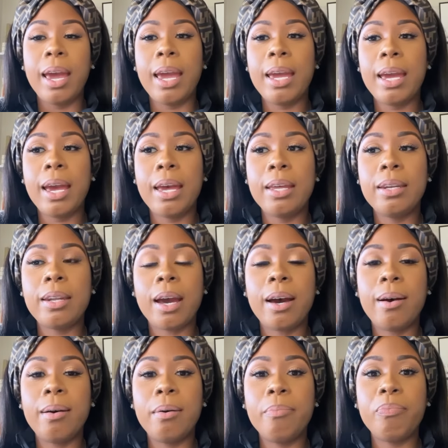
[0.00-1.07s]
And
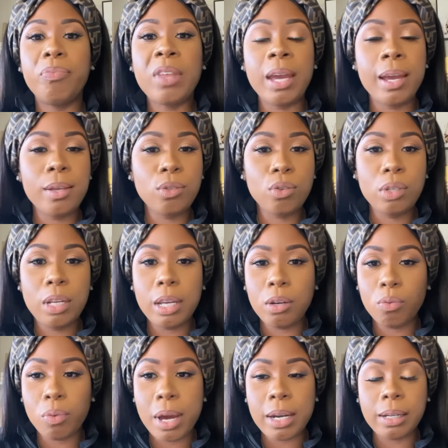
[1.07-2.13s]
the answer
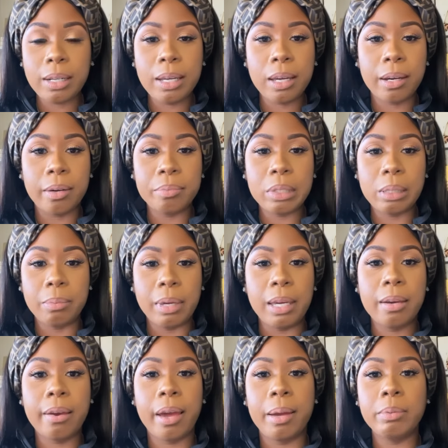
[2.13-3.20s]
didn't readily come to
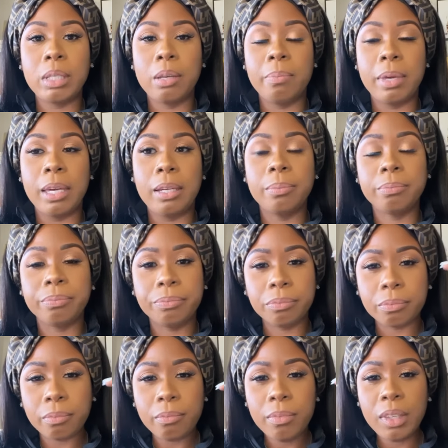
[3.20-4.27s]
me. It came to me
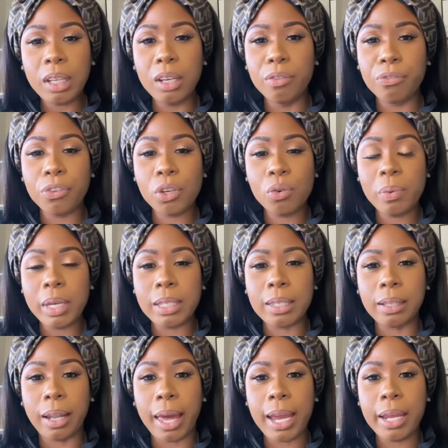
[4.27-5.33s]
a few
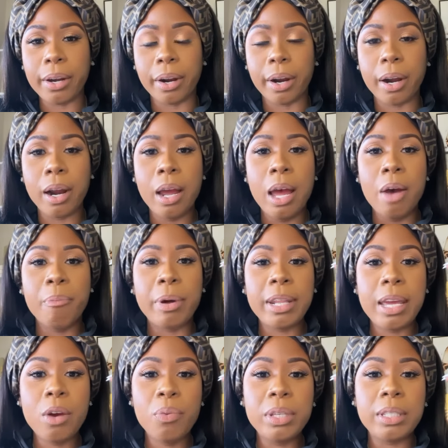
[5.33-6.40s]
weeks later,
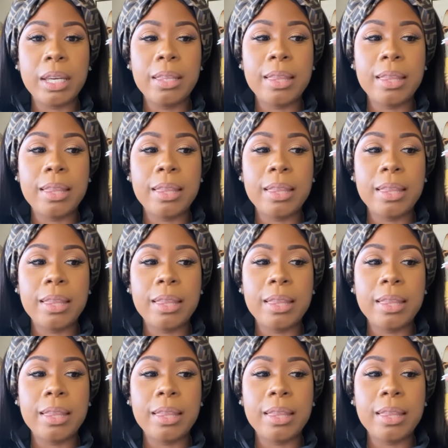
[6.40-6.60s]
but it was in